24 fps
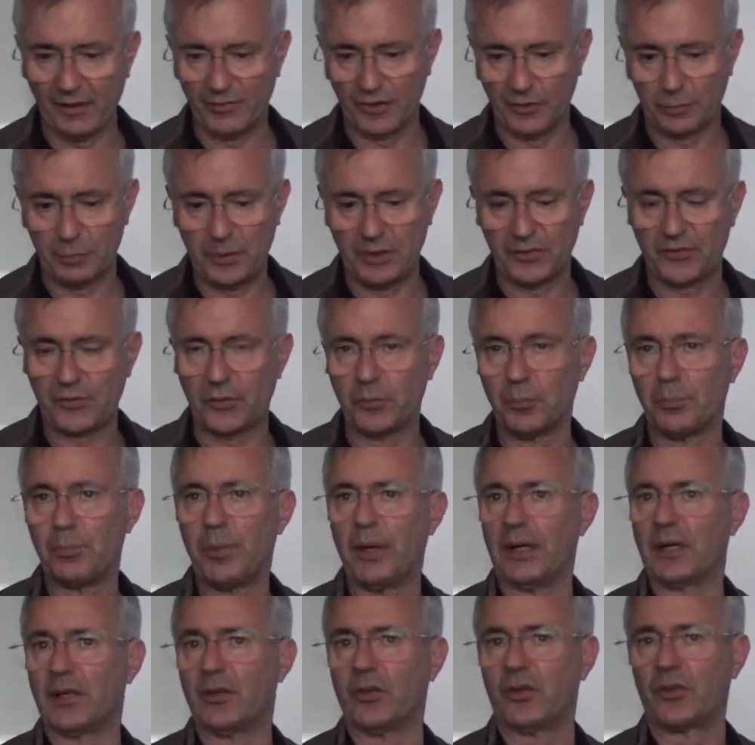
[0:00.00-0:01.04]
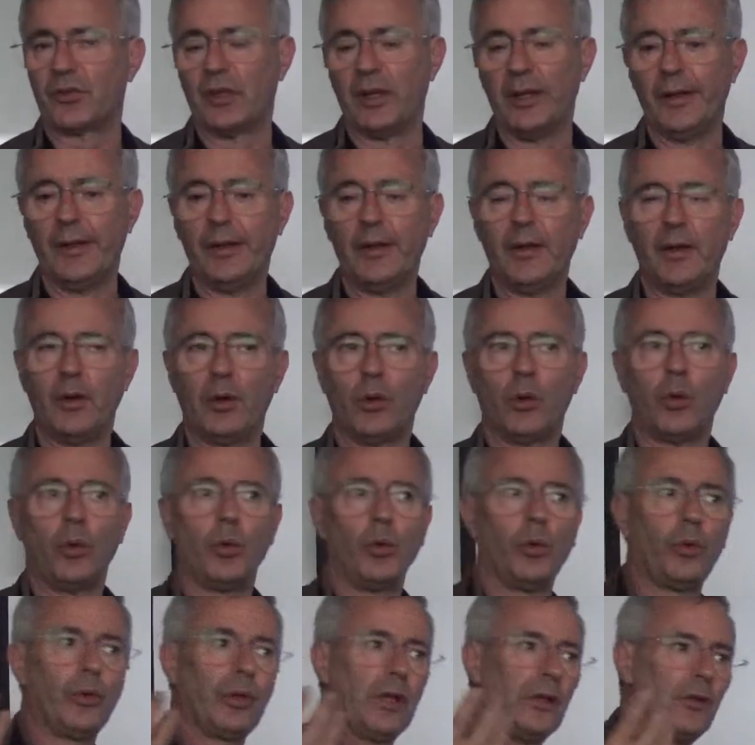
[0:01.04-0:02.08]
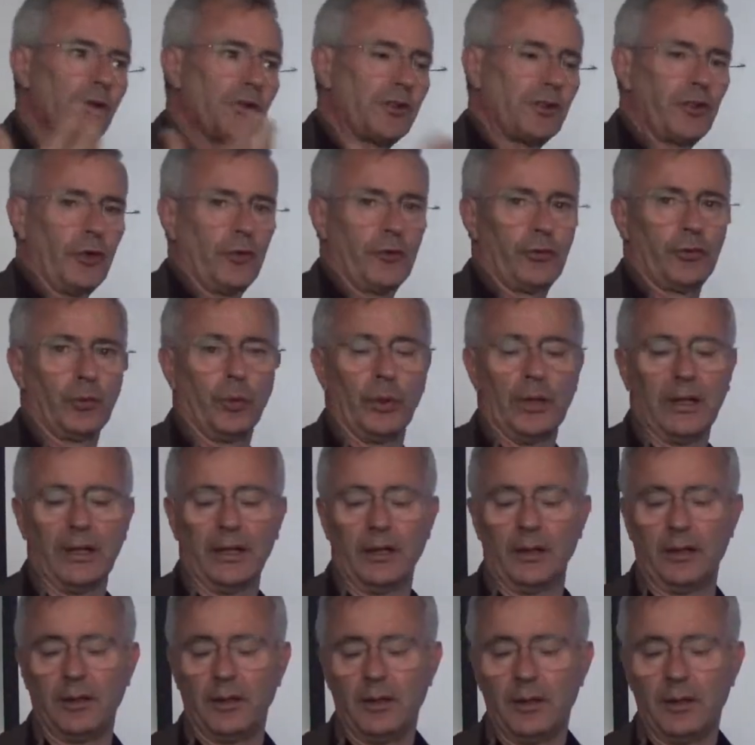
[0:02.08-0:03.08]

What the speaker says: there's bits and bytes, all those software